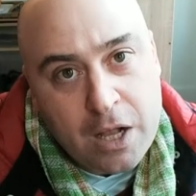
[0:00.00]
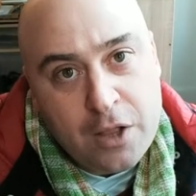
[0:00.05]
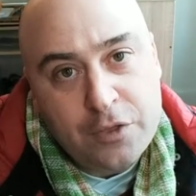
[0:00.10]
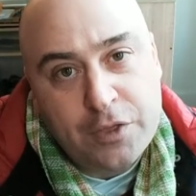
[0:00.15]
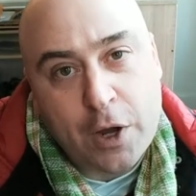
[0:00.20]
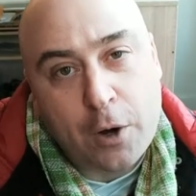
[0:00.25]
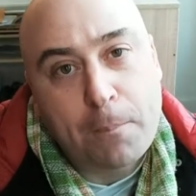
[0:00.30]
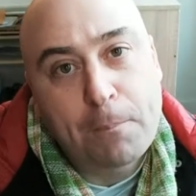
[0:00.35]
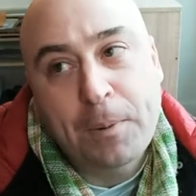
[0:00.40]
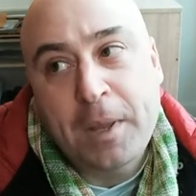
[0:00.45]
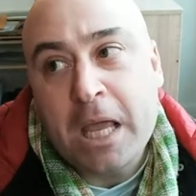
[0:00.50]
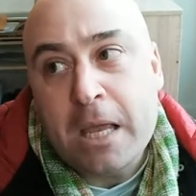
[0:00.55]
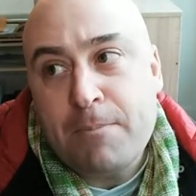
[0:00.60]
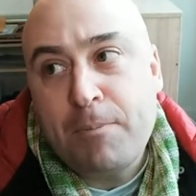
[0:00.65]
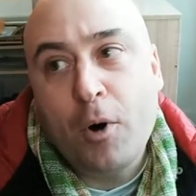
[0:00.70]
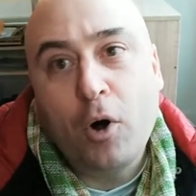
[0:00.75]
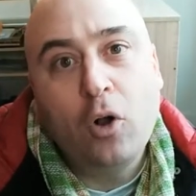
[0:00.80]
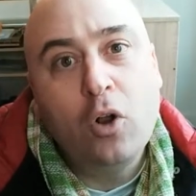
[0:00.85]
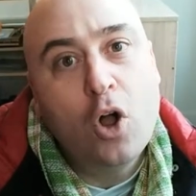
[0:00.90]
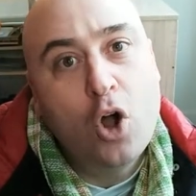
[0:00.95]
They're
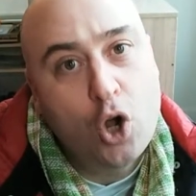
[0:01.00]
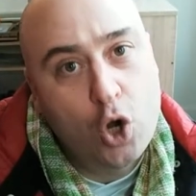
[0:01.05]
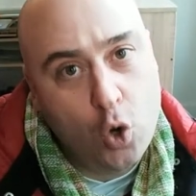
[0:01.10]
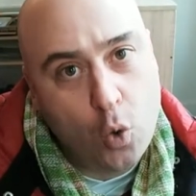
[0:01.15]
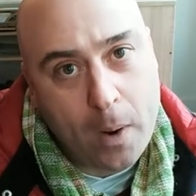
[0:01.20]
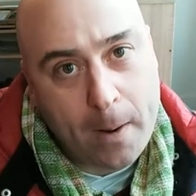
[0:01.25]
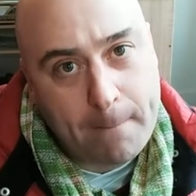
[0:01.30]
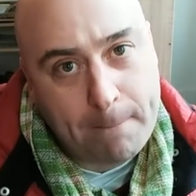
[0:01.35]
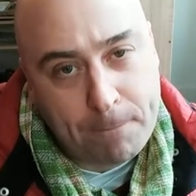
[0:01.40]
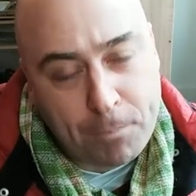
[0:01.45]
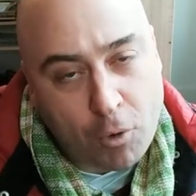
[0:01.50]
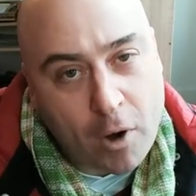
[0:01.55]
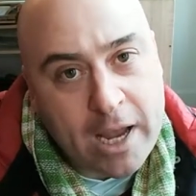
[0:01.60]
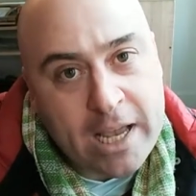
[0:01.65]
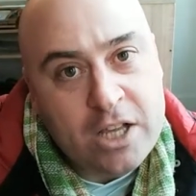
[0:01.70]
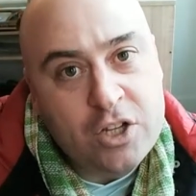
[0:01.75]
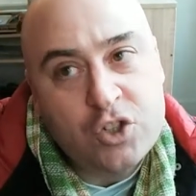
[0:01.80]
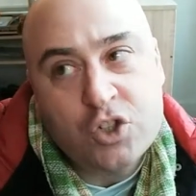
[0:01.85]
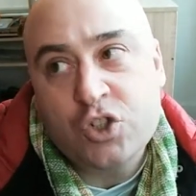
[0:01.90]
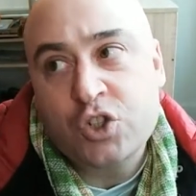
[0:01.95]
people who
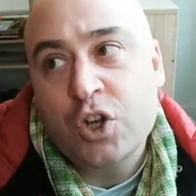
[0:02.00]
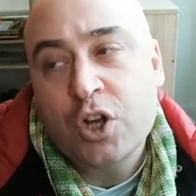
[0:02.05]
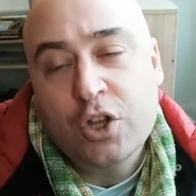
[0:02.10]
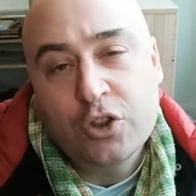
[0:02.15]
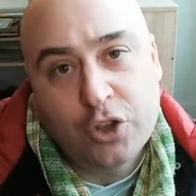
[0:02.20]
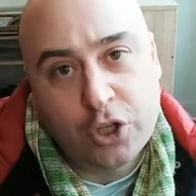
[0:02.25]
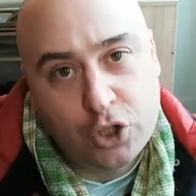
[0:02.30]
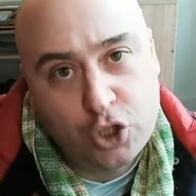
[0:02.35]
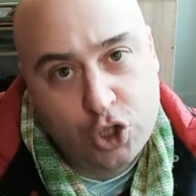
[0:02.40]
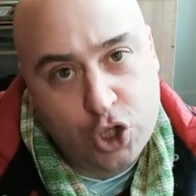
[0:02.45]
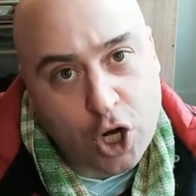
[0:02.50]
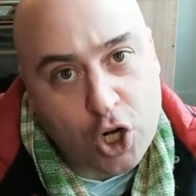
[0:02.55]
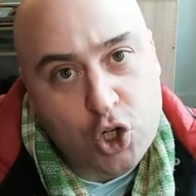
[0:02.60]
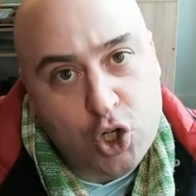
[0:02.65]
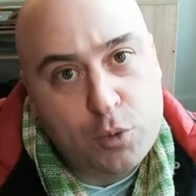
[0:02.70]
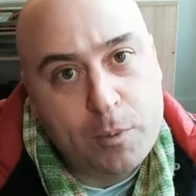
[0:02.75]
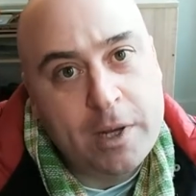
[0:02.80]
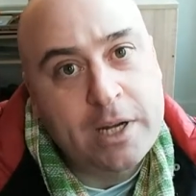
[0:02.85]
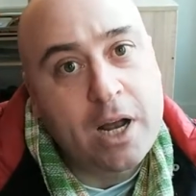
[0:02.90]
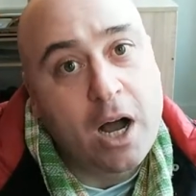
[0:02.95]
embrace the
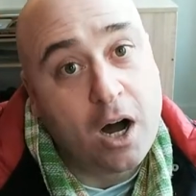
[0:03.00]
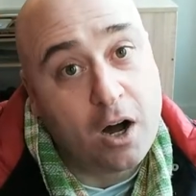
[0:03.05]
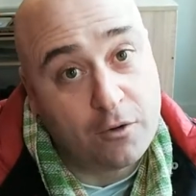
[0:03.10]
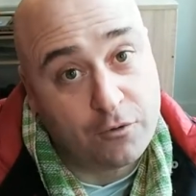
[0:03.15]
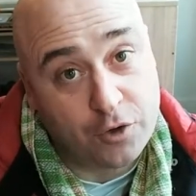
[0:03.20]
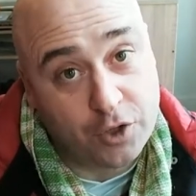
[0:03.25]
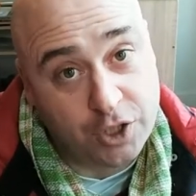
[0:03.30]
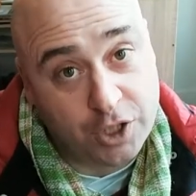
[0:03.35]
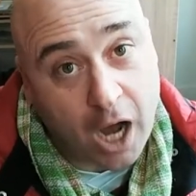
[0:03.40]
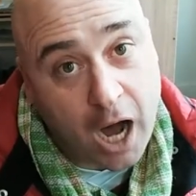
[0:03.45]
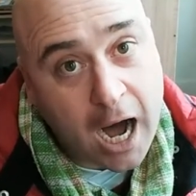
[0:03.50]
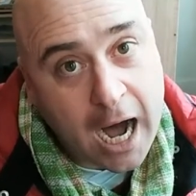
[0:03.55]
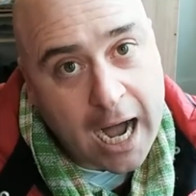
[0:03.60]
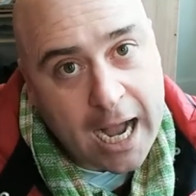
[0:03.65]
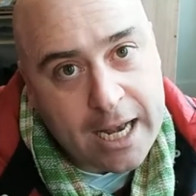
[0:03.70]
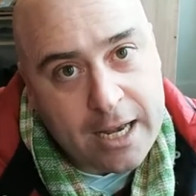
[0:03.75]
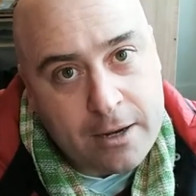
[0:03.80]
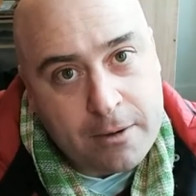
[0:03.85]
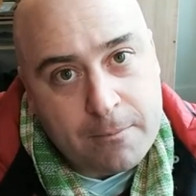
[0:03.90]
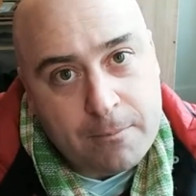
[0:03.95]
judgment of
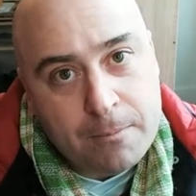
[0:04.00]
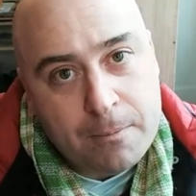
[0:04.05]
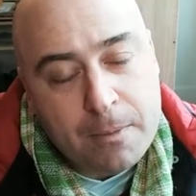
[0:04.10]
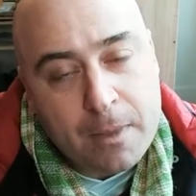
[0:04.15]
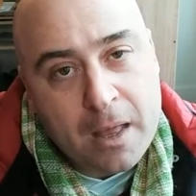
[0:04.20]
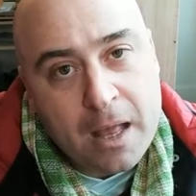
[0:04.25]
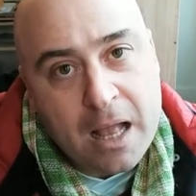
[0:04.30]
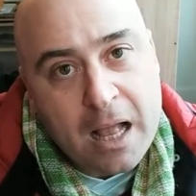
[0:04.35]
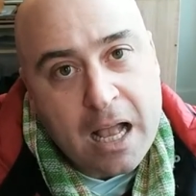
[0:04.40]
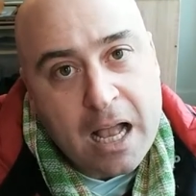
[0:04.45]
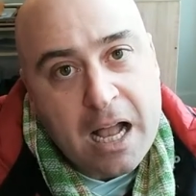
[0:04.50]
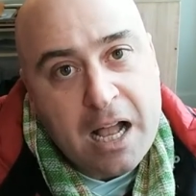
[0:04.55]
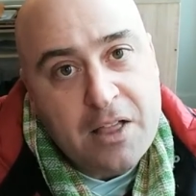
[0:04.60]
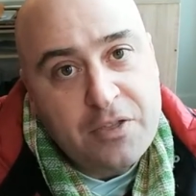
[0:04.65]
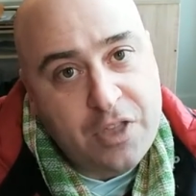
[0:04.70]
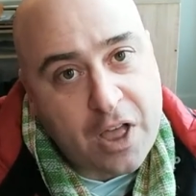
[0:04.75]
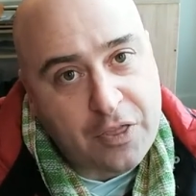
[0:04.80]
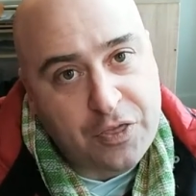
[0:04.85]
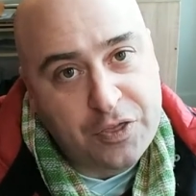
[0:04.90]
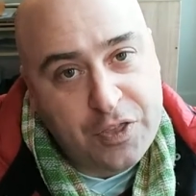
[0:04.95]
God
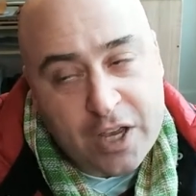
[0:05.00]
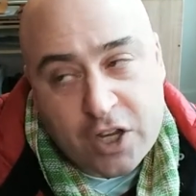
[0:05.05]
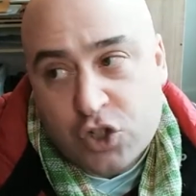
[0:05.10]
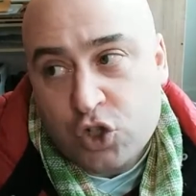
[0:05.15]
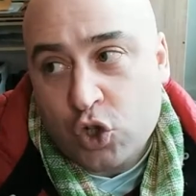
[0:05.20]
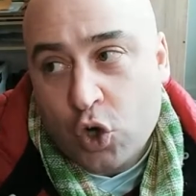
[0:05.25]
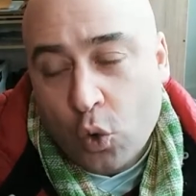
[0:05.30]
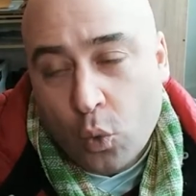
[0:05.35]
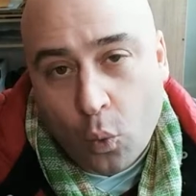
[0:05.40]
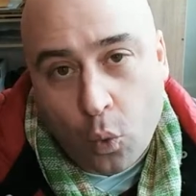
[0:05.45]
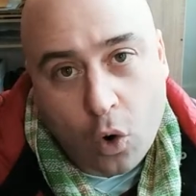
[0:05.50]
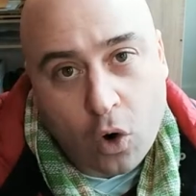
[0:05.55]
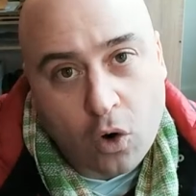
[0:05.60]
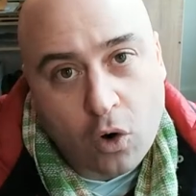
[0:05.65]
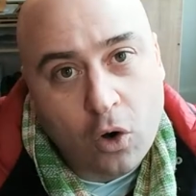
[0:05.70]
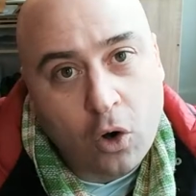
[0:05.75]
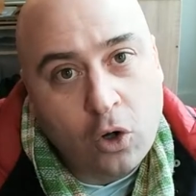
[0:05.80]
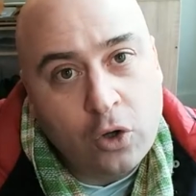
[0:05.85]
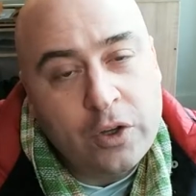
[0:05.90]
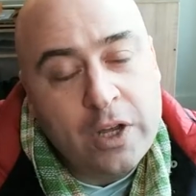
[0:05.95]
that this
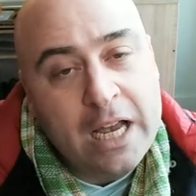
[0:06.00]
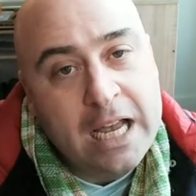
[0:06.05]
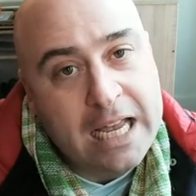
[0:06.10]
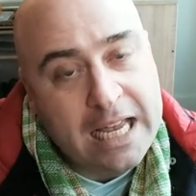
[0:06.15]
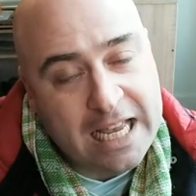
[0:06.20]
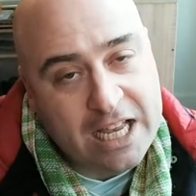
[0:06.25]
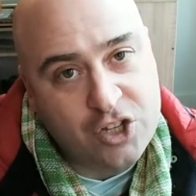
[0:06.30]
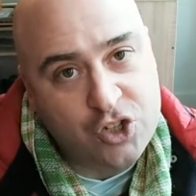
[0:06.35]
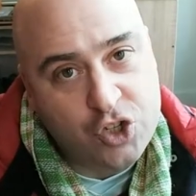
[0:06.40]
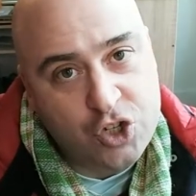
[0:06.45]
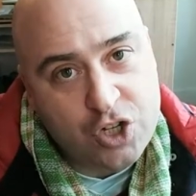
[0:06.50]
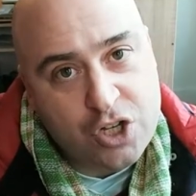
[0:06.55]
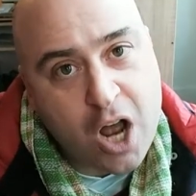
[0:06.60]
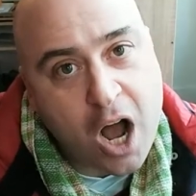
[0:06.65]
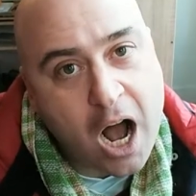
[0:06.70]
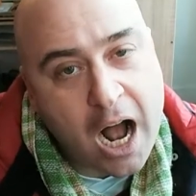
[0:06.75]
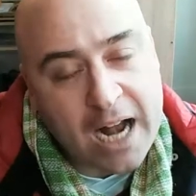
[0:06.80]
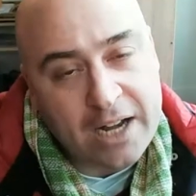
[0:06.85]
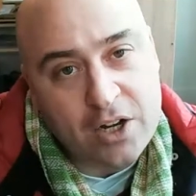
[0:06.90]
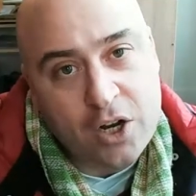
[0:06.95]
world is
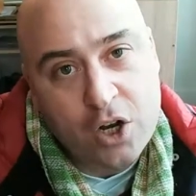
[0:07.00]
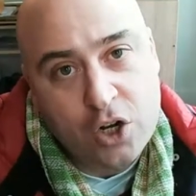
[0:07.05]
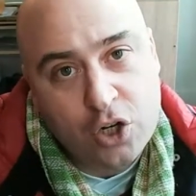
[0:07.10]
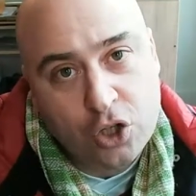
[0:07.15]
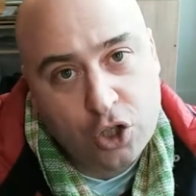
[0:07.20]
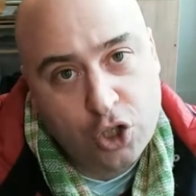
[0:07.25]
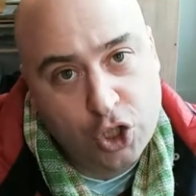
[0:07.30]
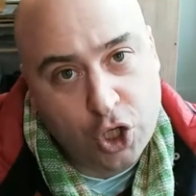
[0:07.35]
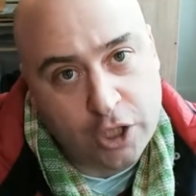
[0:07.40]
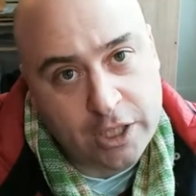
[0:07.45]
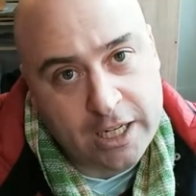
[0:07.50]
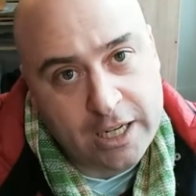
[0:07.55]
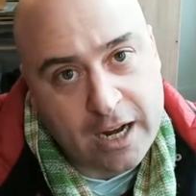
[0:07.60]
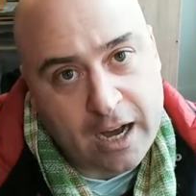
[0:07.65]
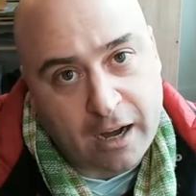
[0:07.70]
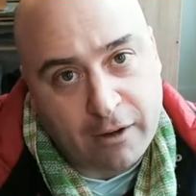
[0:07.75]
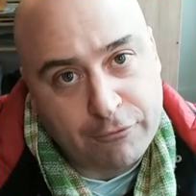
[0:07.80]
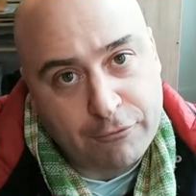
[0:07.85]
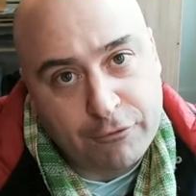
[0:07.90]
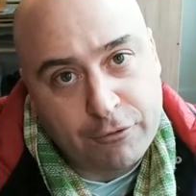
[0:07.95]
not good
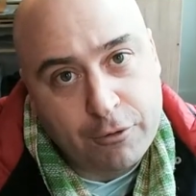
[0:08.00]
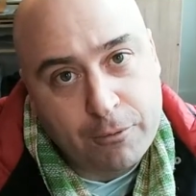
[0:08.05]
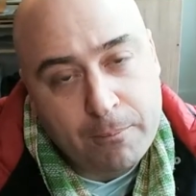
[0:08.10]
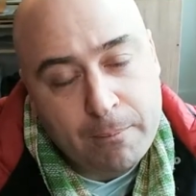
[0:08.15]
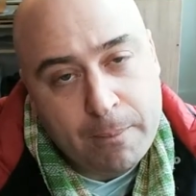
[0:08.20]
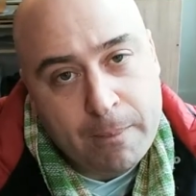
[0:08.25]
enough.